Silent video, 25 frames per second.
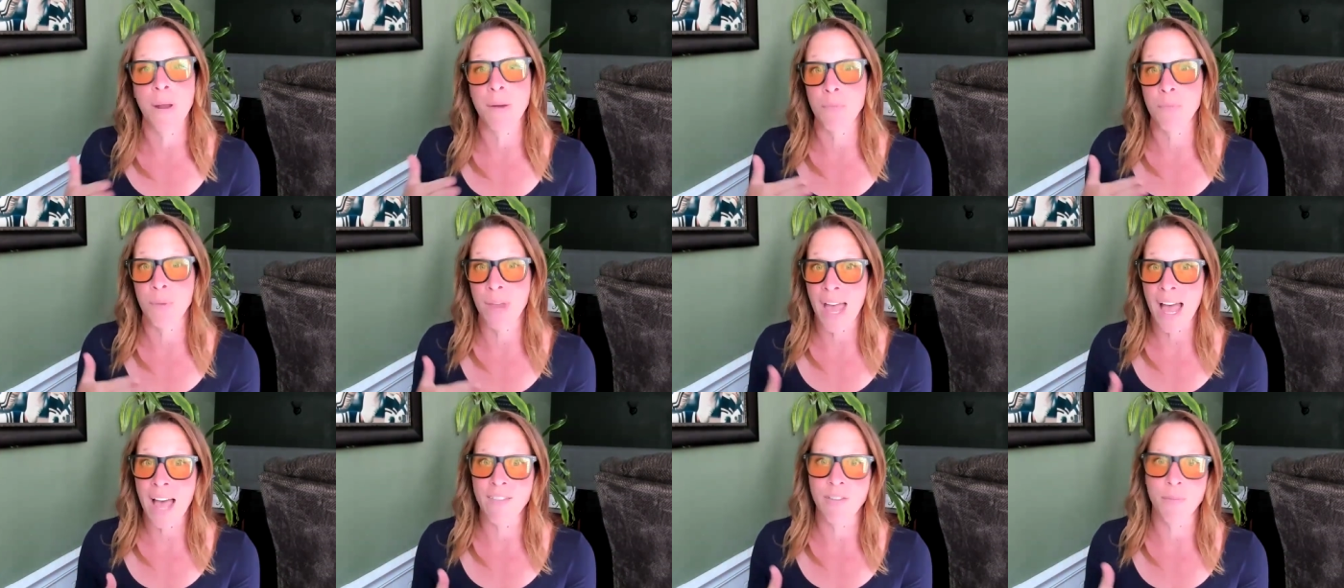but
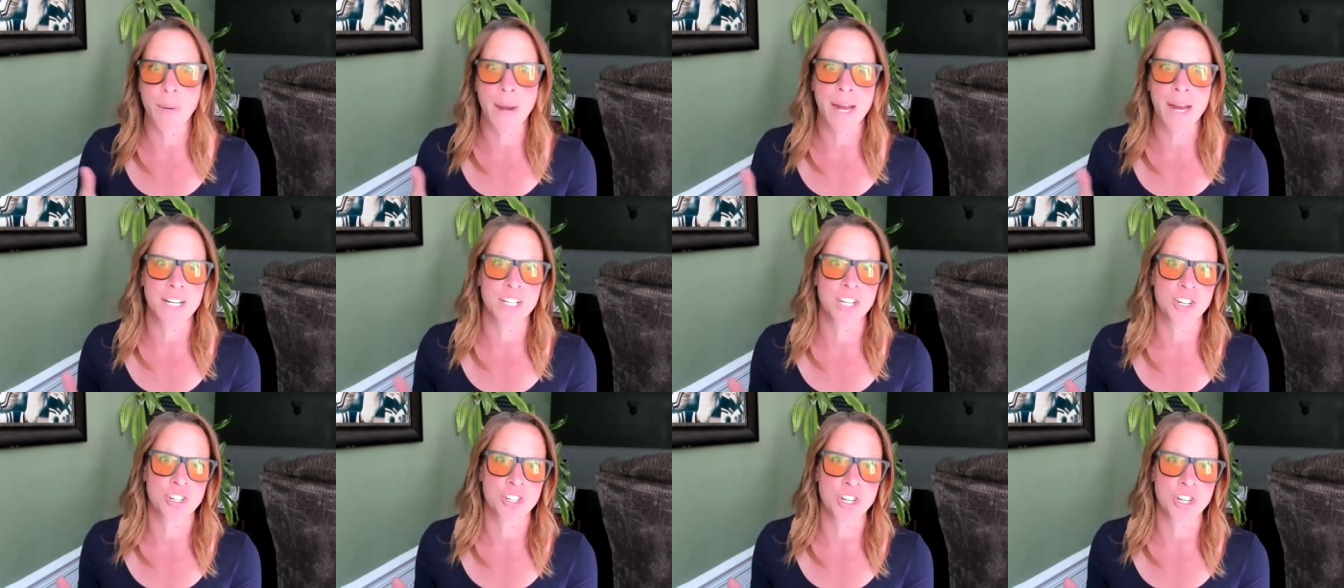we have a
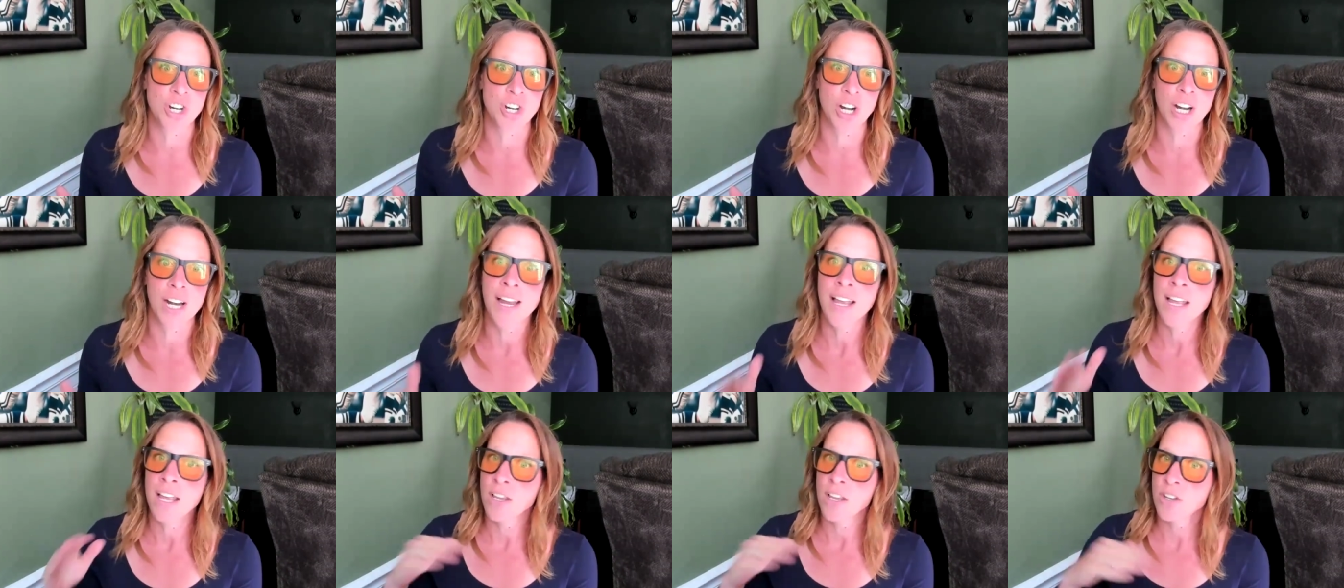
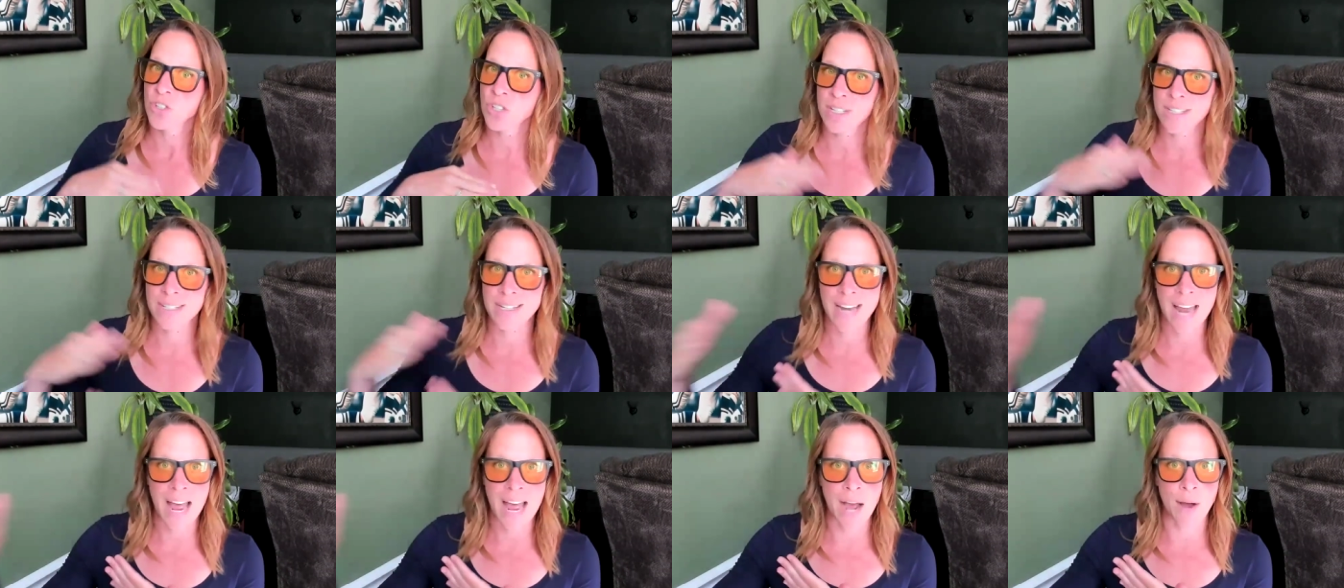practitioner
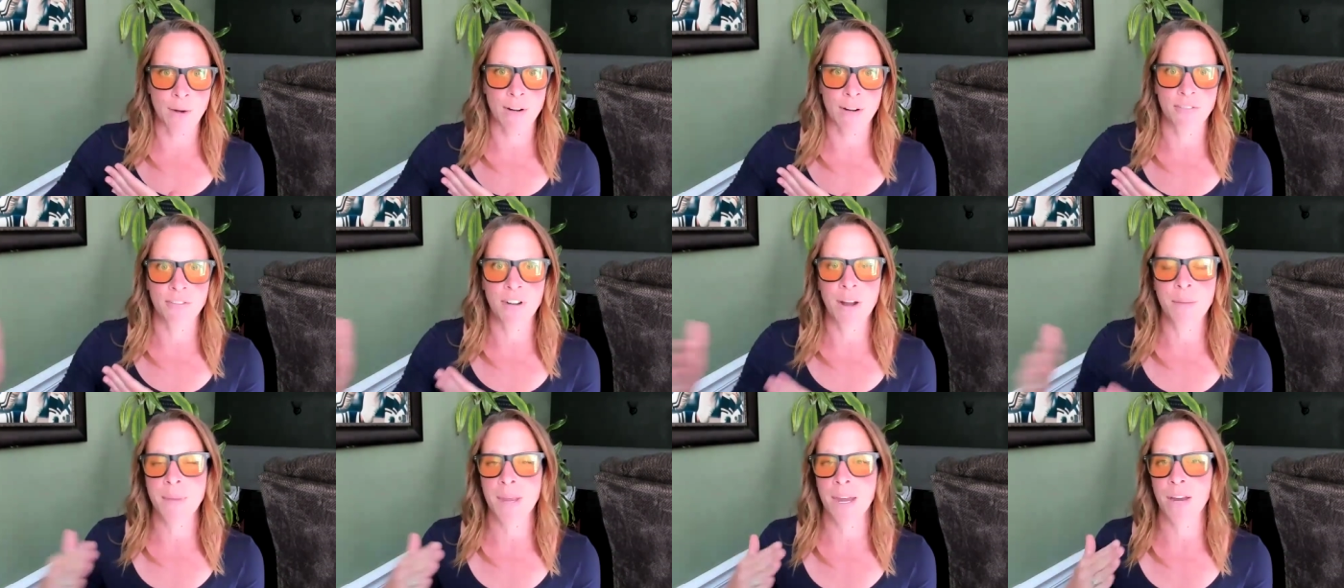just an hour
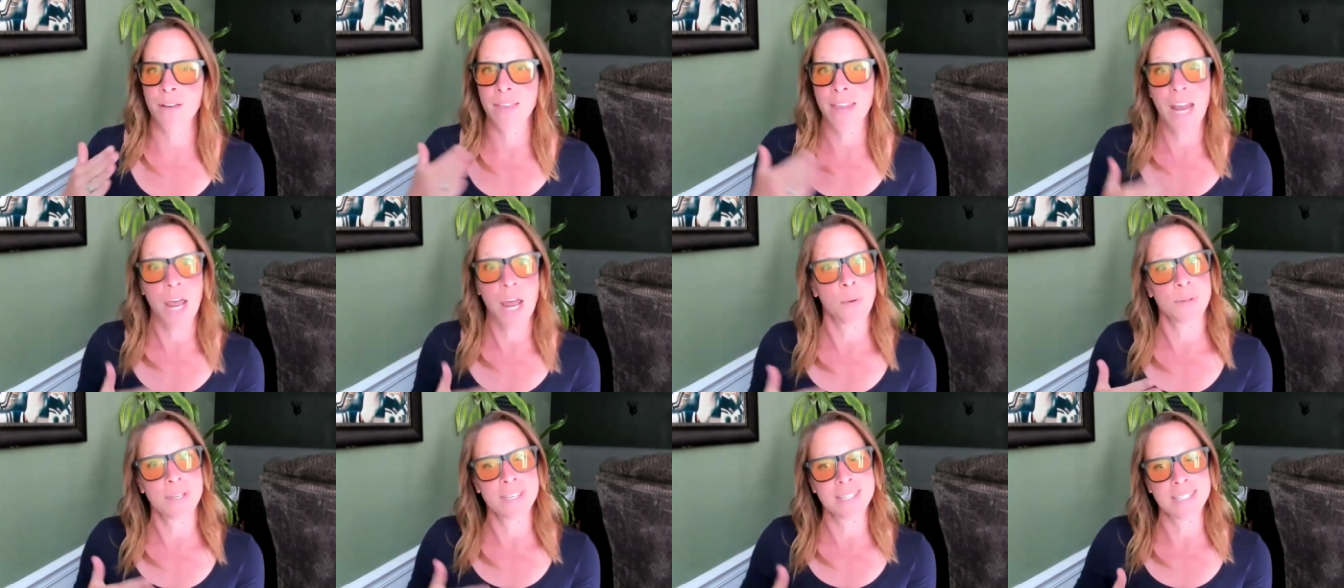from here
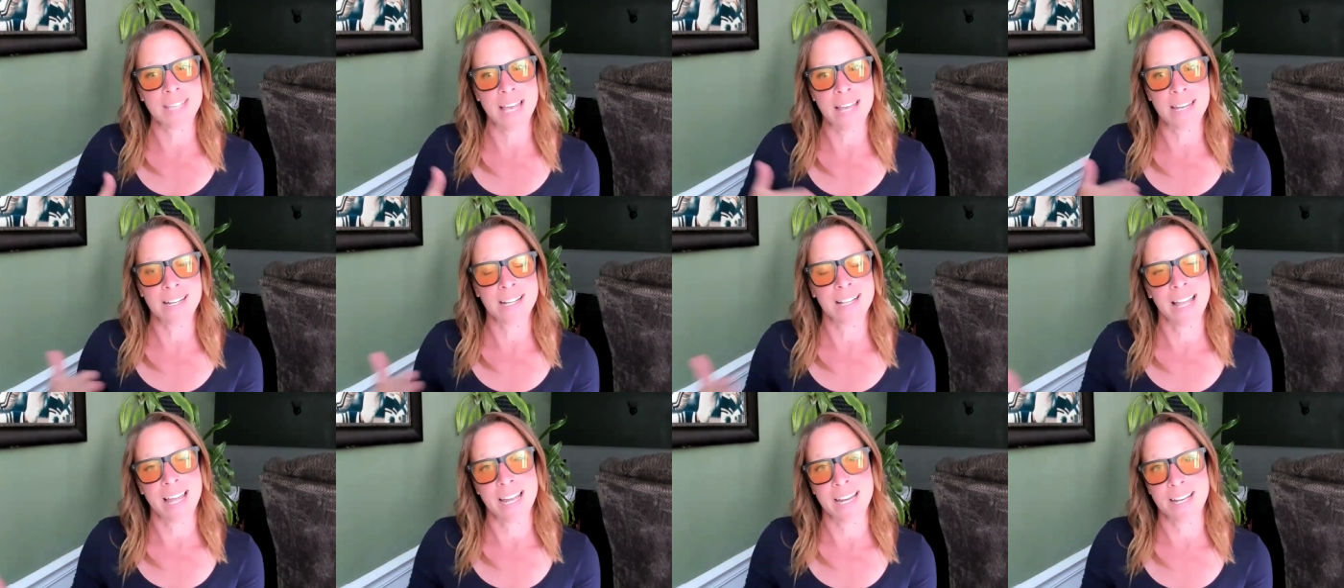that I would
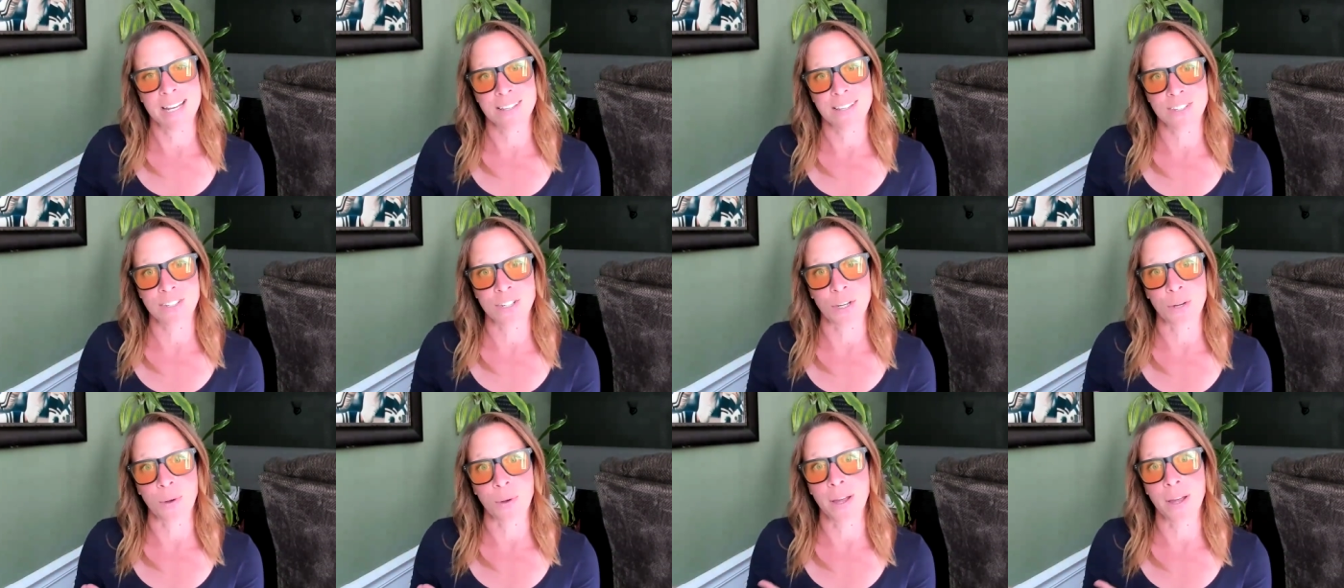send
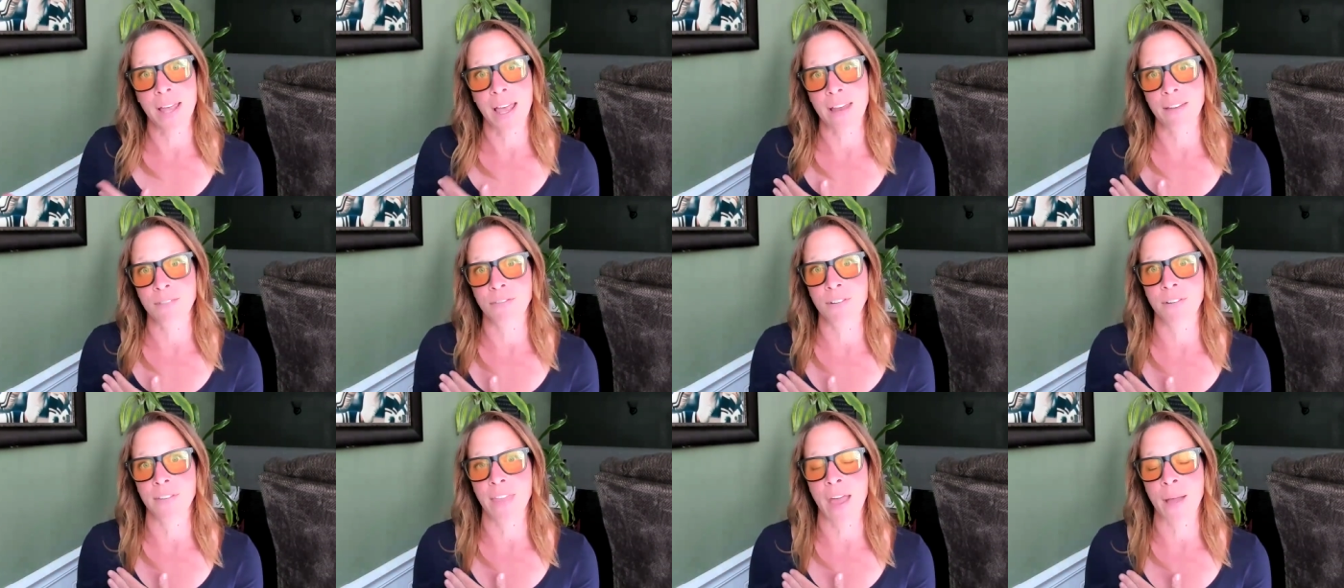clients to
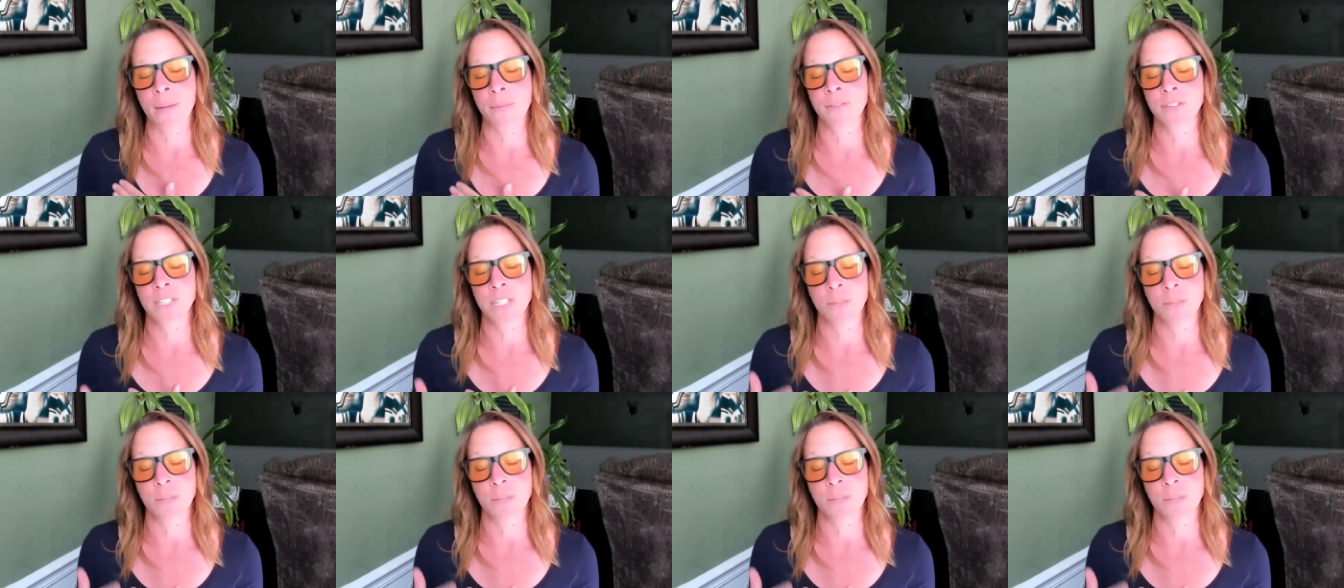again for that